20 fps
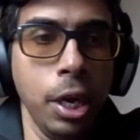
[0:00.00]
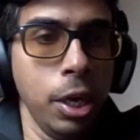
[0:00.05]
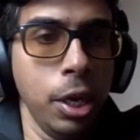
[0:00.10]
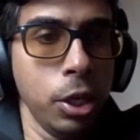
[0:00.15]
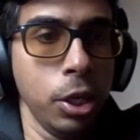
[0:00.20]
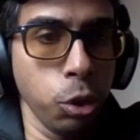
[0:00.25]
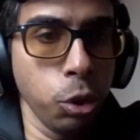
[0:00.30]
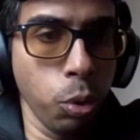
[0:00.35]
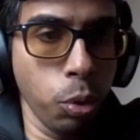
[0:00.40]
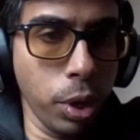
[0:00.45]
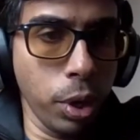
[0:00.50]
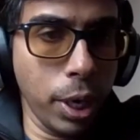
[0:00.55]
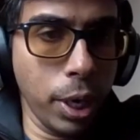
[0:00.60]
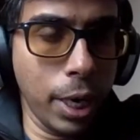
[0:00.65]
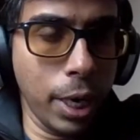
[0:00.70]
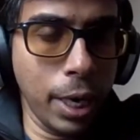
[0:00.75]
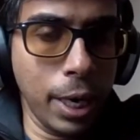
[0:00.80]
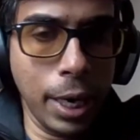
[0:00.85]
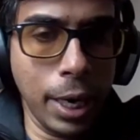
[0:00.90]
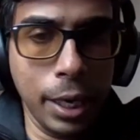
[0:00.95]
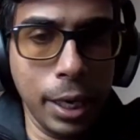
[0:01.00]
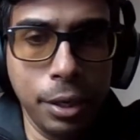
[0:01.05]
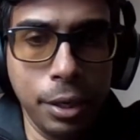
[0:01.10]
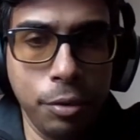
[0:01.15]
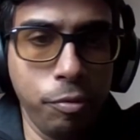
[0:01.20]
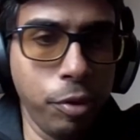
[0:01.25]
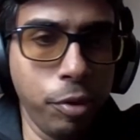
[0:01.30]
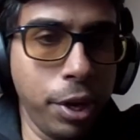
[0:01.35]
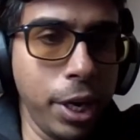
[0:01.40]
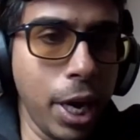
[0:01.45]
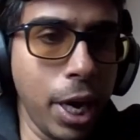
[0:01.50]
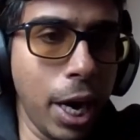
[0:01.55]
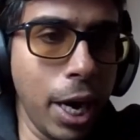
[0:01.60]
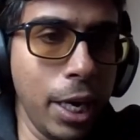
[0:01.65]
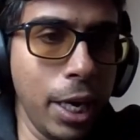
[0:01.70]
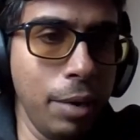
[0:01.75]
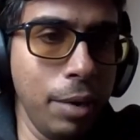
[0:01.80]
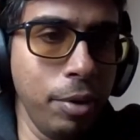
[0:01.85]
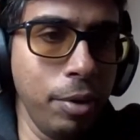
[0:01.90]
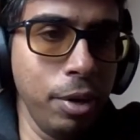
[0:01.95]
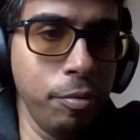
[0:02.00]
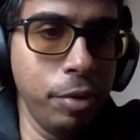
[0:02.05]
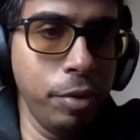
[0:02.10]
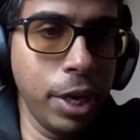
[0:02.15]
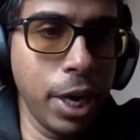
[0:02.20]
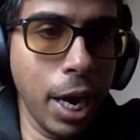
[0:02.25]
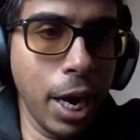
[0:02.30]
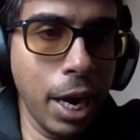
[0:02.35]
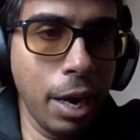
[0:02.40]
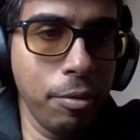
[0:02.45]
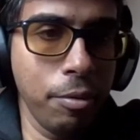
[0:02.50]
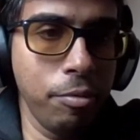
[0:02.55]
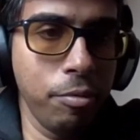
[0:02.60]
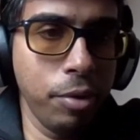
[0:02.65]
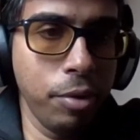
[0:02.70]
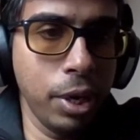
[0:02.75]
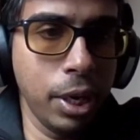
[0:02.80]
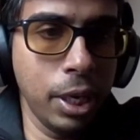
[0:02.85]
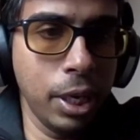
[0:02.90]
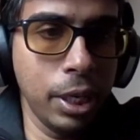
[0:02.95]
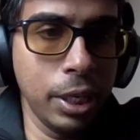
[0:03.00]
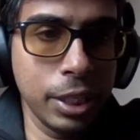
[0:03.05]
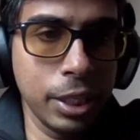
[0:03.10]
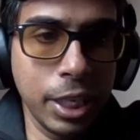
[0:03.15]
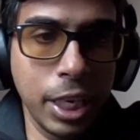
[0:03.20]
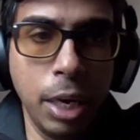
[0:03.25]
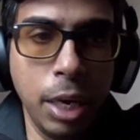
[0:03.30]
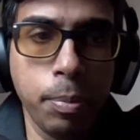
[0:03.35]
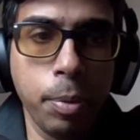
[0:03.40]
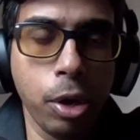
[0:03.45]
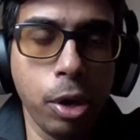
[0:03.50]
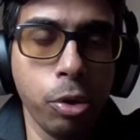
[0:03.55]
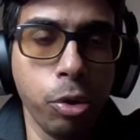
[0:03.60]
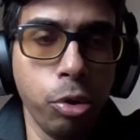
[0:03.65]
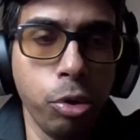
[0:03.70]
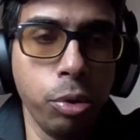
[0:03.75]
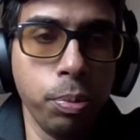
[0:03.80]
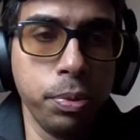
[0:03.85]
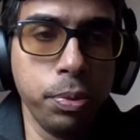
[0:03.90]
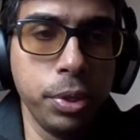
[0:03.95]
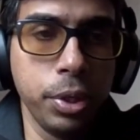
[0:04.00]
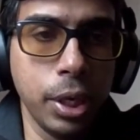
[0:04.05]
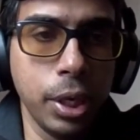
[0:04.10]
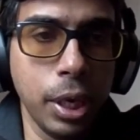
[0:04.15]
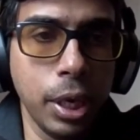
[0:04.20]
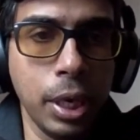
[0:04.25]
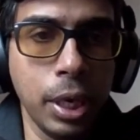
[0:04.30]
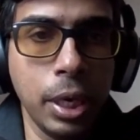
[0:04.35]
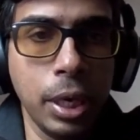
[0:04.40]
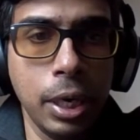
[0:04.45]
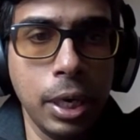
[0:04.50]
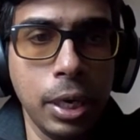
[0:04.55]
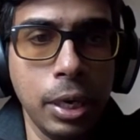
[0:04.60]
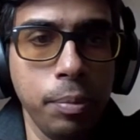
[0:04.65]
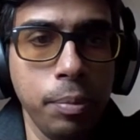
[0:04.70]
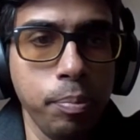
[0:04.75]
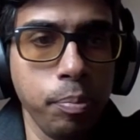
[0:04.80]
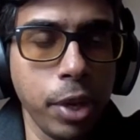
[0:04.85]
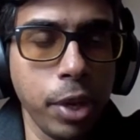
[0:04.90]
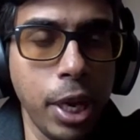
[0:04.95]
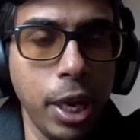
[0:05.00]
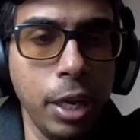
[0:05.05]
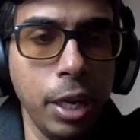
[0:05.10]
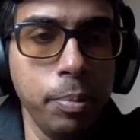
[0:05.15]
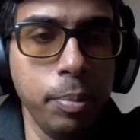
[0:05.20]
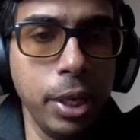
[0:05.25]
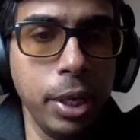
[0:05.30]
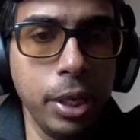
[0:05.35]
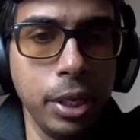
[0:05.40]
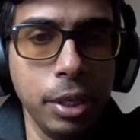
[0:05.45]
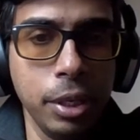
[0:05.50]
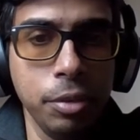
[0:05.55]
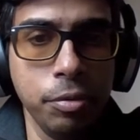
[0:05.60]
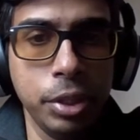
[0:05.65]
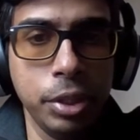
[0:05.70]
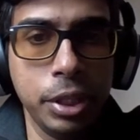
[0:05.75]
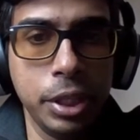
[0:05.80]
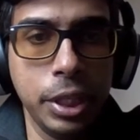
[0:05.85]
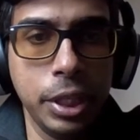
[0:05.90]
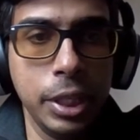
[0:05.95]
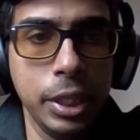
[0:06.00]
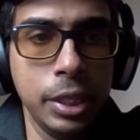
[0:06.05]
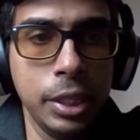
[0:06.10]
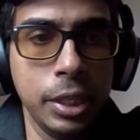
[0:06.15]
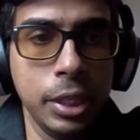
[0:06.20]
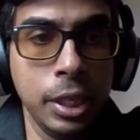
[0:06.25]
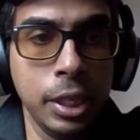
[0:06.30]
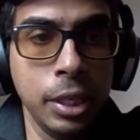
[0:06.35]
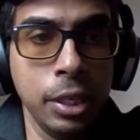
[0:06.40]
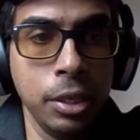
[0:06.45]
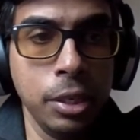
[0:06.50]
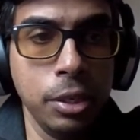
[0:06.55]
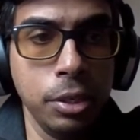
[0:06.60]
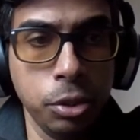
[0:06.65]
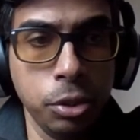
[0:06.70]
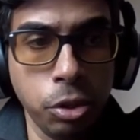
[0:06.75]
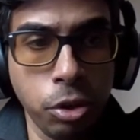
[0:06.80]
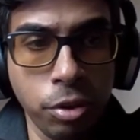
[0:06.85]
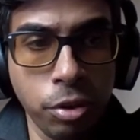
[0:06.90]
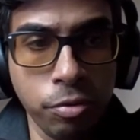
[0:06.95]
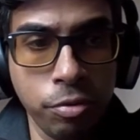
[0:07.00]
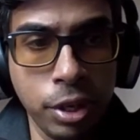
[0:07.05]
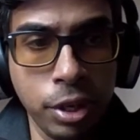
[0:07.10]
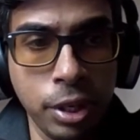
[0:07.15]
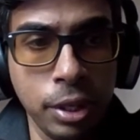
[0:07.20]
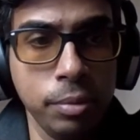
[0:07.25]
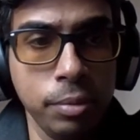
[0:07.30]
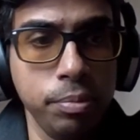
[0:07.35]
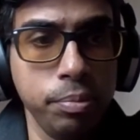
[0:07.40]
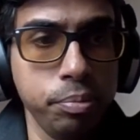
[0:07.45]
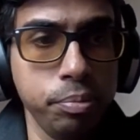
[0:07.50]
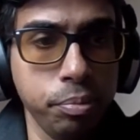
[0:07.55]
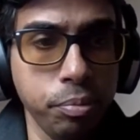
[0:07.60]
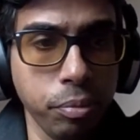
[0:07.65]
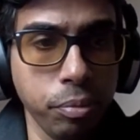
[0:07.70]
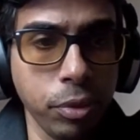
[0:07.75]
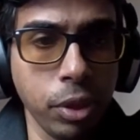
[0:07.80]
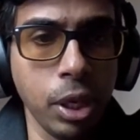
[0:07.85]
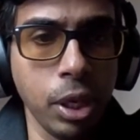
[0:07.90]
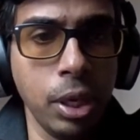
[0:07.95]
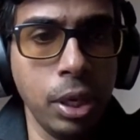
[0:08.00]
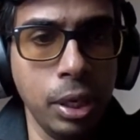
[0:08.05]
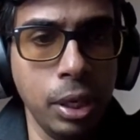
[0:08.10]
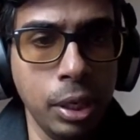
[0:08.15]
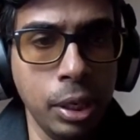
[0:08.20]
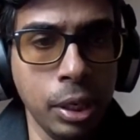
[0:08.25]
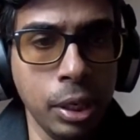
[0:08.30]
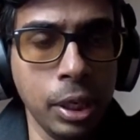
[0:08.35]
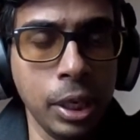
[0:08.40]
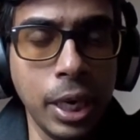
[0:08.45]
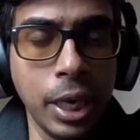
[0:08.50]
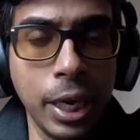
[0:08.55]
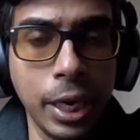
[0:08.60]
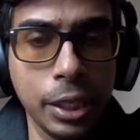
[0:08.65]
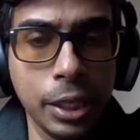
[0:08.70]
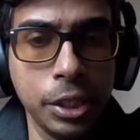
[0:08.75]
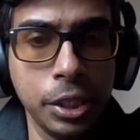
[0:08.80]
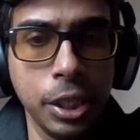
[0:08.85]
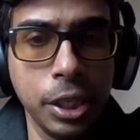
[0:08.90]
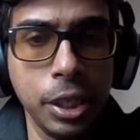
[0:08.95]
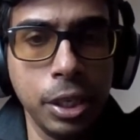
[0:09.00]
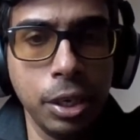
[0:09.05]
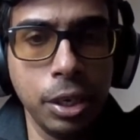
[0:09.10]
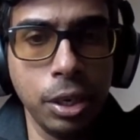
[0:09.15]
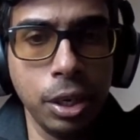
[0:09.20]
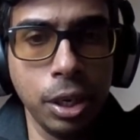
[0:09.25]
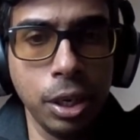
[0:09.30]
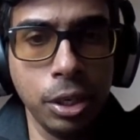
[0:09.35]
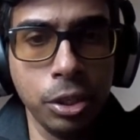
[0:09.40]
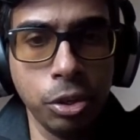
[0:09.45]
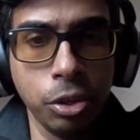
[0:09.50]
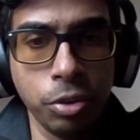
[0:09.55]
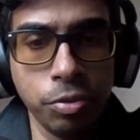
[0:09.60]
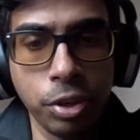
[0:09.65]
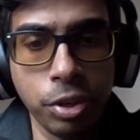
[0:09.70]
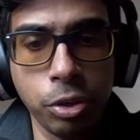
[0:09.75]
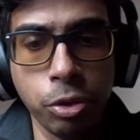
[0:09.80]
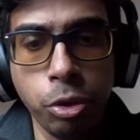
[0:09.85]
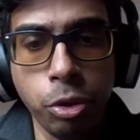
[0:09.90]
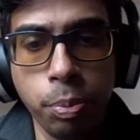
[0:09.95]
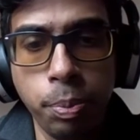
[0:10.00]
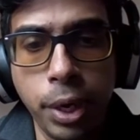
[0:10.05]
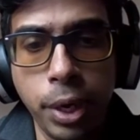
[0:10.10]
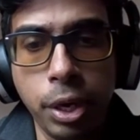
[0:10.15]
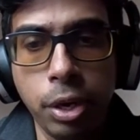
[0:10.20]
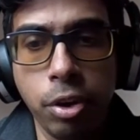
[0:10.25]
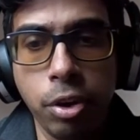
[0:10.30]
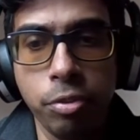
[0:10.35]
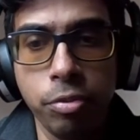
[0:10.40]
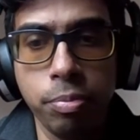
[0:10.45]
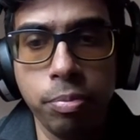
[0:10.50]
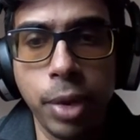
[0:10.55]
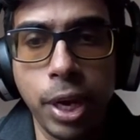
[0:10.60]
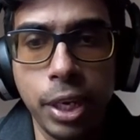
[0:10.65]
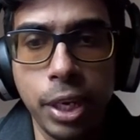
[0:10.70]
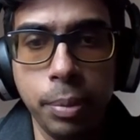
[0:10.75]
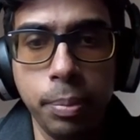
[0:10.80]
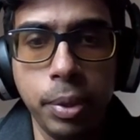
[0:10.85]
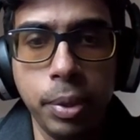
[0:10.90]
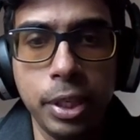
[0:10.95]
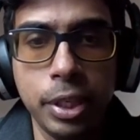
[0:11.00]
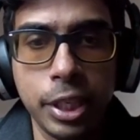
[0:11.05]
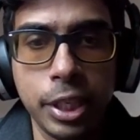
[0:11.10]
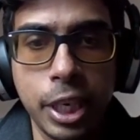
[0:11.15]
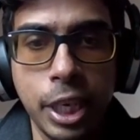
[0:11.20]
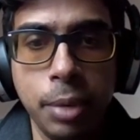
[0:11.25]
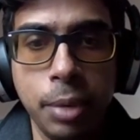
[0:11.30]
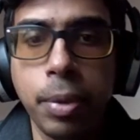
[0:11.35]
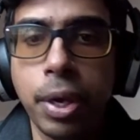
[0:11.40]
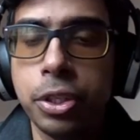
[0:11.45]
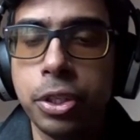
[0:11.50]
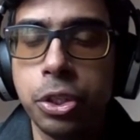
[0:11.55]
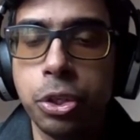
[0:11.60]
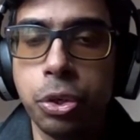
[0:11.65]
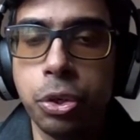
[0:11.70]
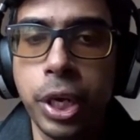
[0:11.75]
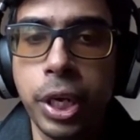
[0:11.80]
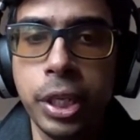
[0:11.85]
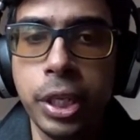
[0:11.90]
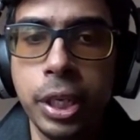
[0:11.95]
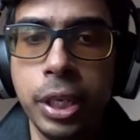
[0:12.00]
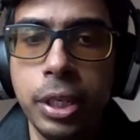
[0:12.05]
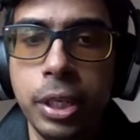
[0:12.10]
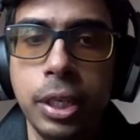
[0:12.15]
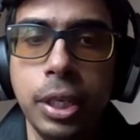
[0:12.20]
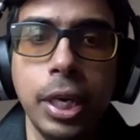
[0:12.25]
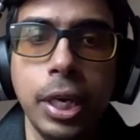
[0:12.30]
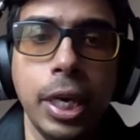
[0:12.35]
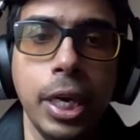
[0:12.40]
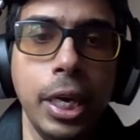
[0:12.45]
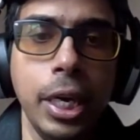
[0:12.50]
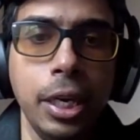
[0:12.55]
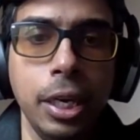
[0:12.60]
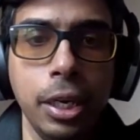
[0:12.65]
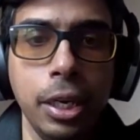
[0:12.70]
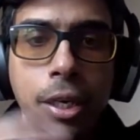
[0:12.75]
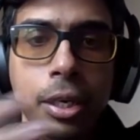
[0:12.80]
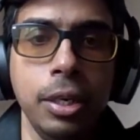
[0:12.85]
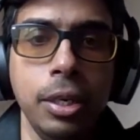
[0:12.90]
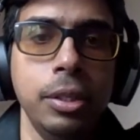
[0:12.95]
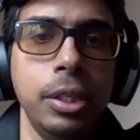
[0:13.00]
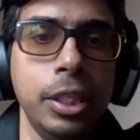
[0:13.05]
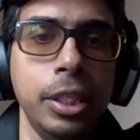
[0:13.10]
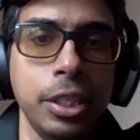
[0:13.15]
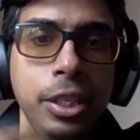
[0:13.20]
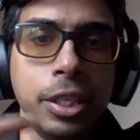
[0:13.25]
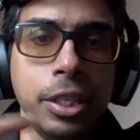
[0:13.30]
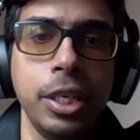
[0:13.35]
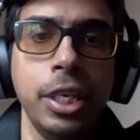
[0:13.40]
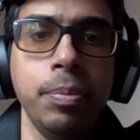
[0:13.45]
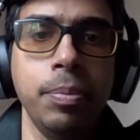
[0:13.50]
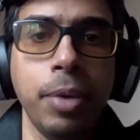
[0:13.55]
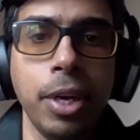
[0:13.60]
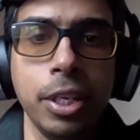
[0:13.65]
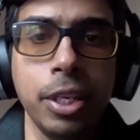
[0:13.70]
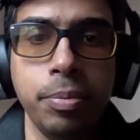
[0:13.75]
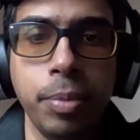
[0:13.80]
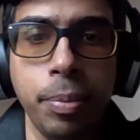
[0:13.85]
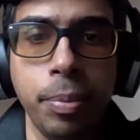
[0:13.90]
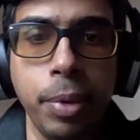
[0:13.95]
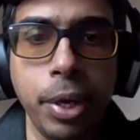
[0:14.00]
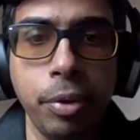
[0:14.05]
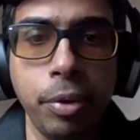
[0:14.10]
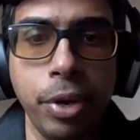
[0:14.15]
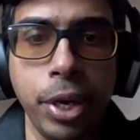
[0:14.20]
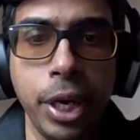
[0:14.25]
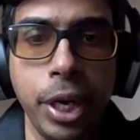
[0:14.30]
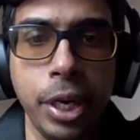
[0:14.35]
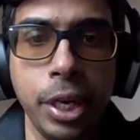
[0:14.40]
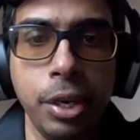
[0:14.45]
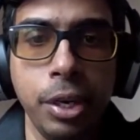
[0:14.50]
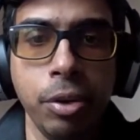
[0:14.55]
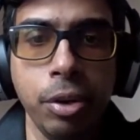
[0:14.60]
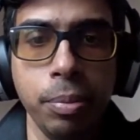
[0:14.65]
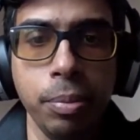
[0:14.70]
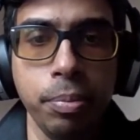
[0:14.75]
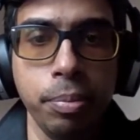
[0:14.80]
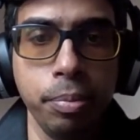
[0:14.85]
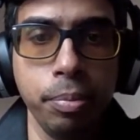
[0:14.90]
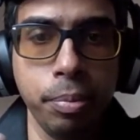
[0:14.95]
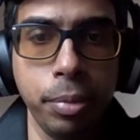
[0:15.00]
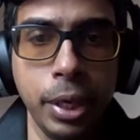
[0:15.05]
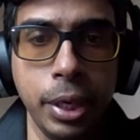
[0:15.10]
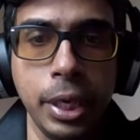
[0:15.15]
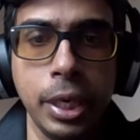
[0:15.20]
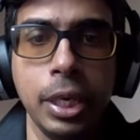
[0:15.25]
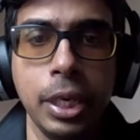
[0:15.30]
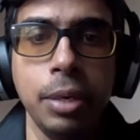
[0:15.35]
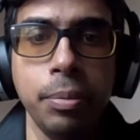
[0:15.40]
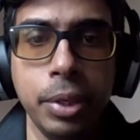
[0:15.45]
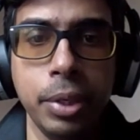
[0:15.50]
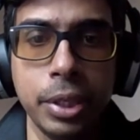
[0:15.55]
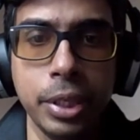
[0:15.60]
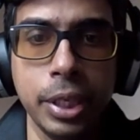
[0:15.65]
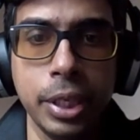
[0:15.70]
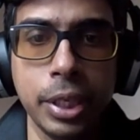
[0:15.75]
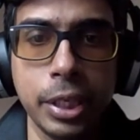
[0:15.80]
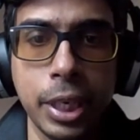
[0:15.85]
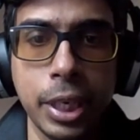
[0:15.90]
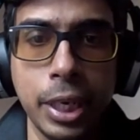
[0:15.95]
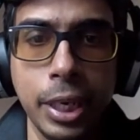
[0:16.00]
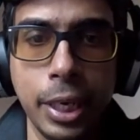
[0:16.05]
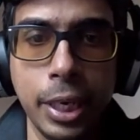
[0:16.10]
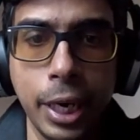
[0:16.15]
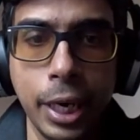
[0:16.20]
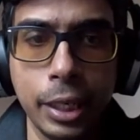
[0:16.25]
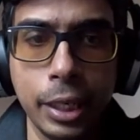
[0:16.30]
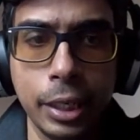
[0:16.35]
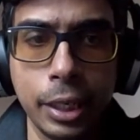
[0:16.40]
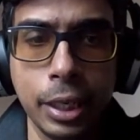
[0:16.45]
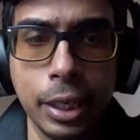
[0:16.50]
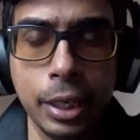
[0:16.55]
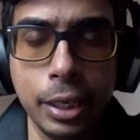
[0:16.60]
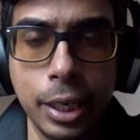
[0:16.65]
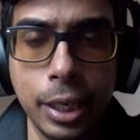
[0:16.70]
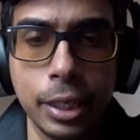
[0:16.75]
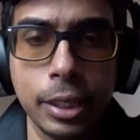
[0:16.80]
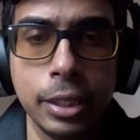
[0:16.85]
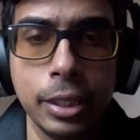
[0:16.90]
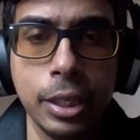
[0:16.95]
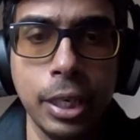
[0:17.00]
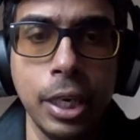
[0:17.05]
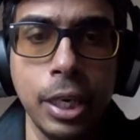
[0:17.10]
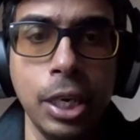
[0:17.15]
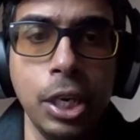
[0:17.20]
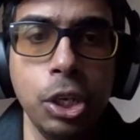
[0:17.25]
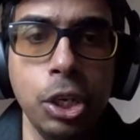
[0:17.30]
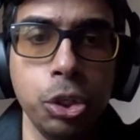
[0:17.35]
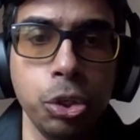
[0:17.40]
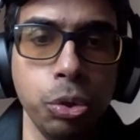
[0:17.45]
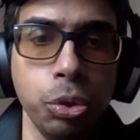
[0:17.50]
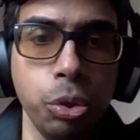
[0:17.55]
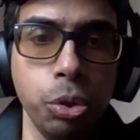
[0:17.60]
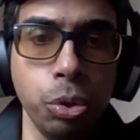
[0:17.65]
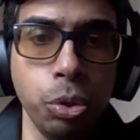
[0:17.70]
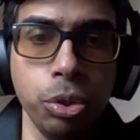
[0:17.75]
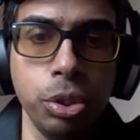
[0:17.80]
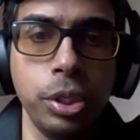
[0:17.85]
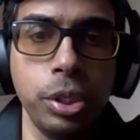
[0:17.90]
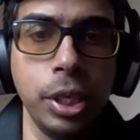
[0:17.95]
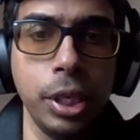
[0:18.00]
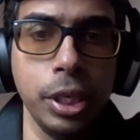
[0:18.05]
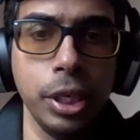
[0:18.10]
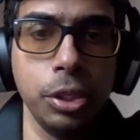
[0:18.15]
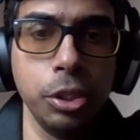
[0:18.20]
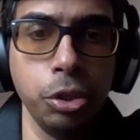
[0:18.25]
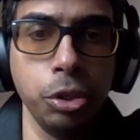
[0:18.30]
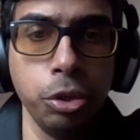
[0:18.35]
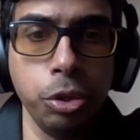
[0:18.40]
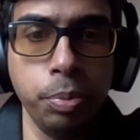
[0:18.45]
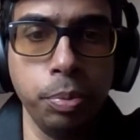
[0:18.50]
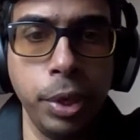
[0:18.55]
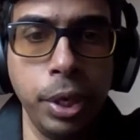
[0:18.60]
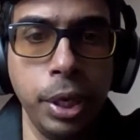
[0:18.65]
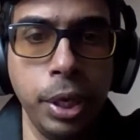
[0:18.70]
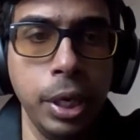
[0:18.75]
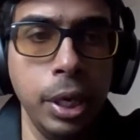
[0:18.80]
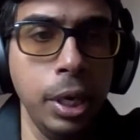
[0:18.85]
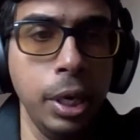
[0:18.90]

So at very high level, we have schema groups element, which is sort of a collection, sort of a grouping of multiple schemas together. Again, these schemas may be created on a particular business context. So those things should be